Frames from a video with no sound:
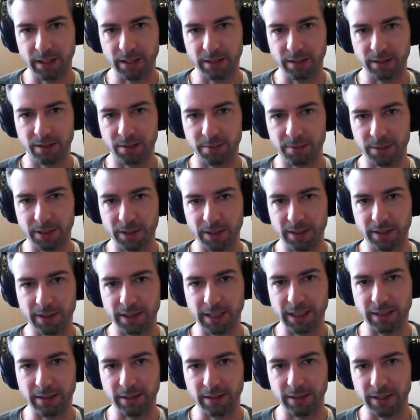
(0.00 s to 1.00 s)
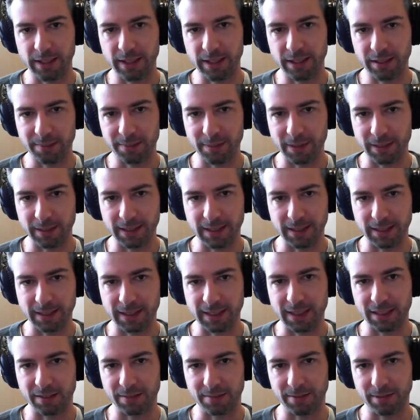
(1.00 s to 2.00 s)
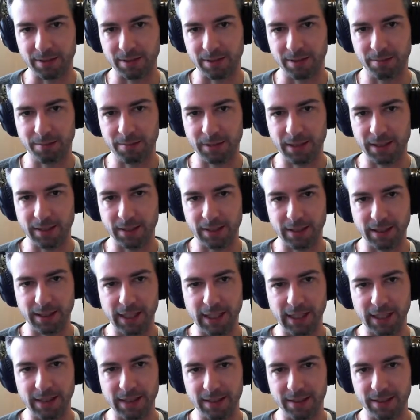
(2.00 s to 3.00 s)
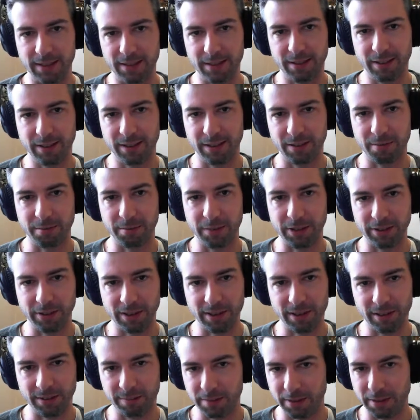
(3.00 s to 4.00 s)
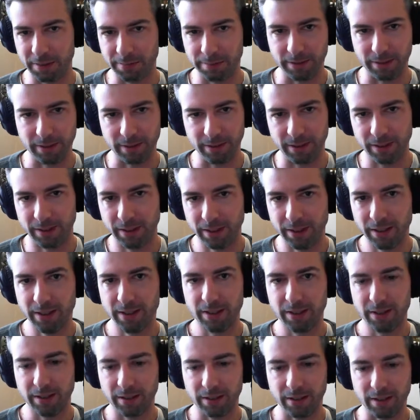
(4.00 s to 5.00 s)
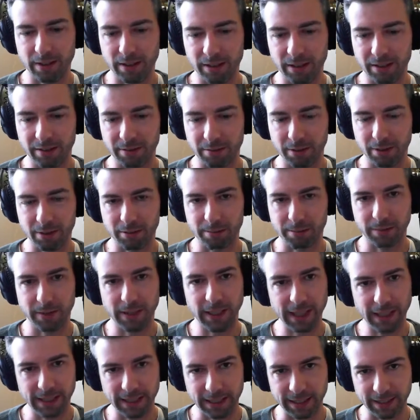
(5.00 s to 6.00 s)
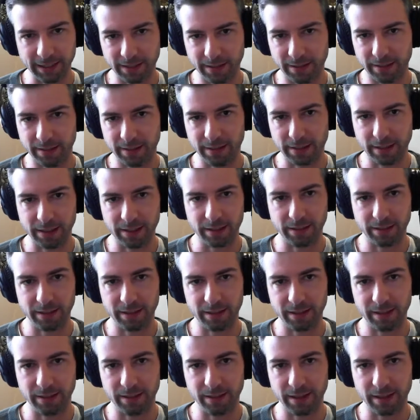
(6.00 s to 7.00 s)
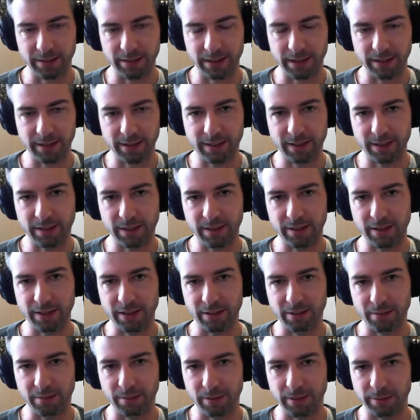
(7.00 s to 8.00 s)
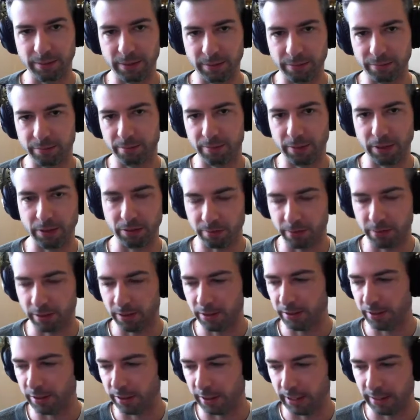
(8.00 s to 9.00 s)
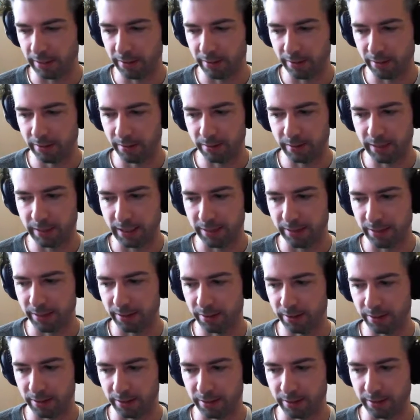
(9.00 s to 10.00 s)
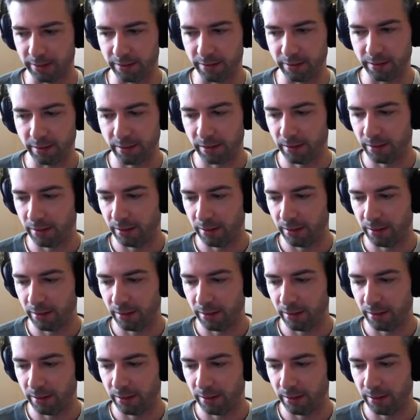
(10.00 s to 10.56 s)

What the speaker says: is almost guaranteed to be successful because it has millions of people across the world playing it. At least when we both worked on it 10 years ago.